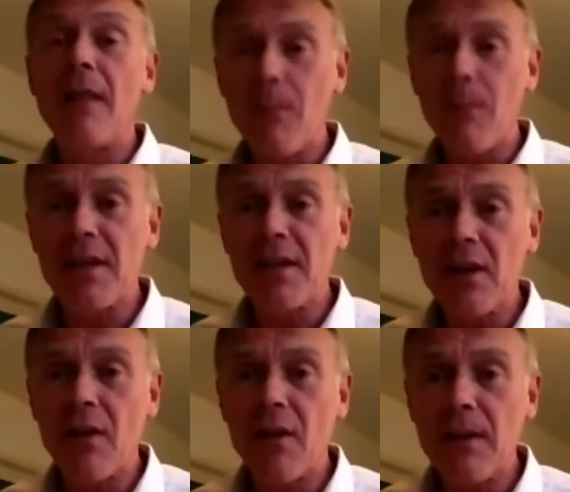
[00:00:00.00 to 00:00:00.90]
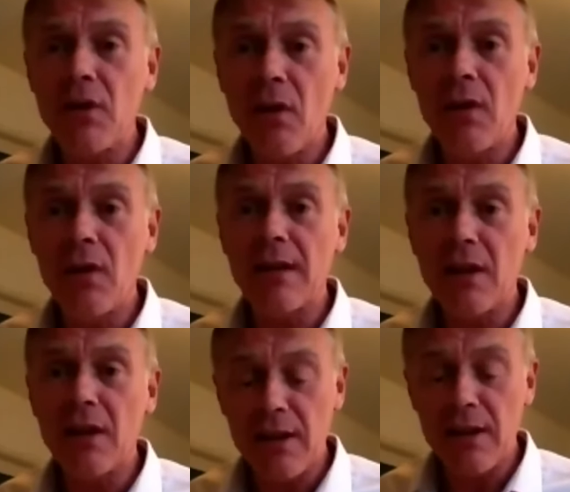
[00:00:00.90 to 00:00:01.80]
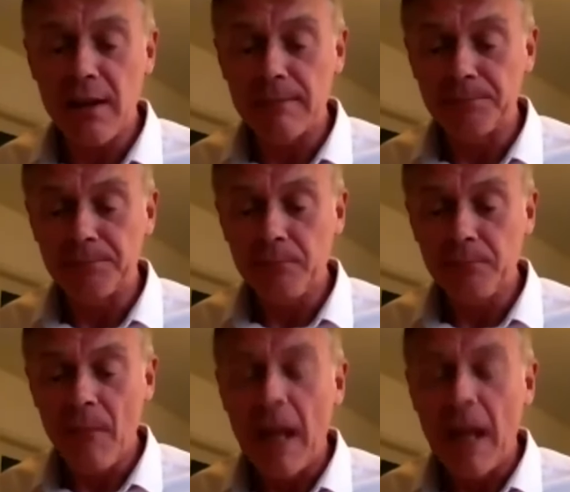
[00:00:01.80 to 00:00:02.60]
And that was the start of my journey as a Christian.